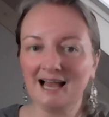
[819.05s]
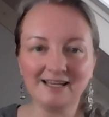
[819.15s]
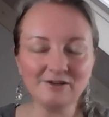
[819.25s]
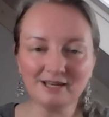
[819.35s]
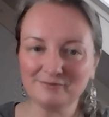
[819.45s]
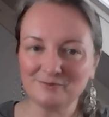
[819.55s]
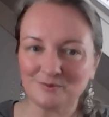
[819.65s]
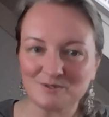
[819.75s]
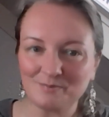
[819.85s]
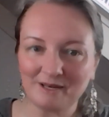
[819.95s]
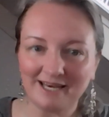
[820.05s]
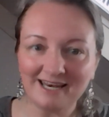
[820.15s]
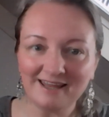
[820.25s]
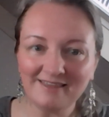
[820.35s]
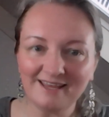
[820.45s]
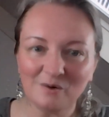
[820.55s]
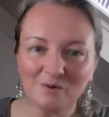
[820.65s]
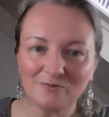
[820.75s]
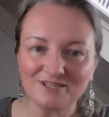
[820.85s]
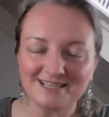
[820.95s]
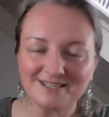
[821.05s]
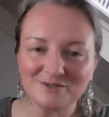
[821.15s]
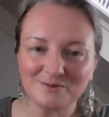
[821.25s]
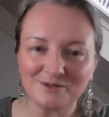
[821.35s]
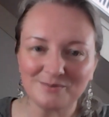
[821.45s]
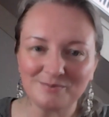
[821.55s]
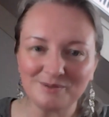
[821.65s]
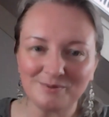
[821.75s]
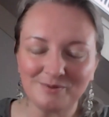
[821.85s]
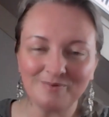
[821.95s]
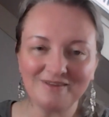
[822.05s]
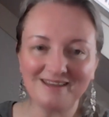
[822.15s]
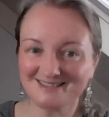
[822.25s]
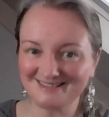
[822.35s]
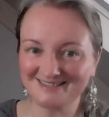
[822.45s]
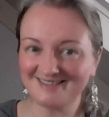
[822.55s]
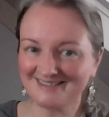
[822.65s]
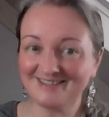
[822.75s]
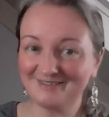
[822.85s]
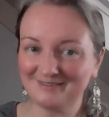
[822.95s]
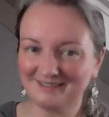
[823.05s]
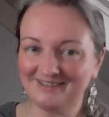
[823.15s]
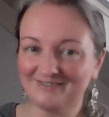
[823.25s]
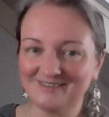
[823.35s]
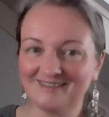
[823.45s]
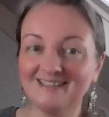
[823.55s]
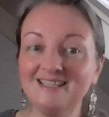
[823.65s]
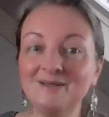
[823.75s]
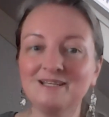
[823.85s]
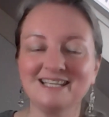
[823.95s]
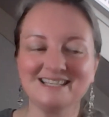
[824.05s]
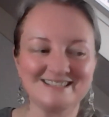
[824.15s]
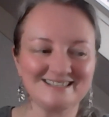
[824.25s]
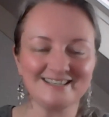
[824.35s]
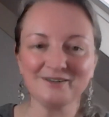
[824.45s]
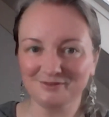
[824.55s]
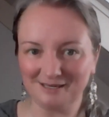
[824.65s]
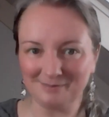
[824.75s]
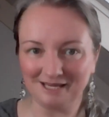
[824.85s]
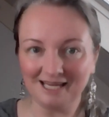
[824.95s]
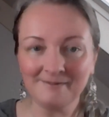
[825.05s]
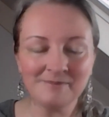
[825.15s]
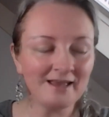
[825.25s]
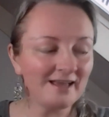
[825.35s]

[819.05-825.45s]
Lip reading: I don't have to explain anything, obviously, to other people, but that's still deeply instilled in me.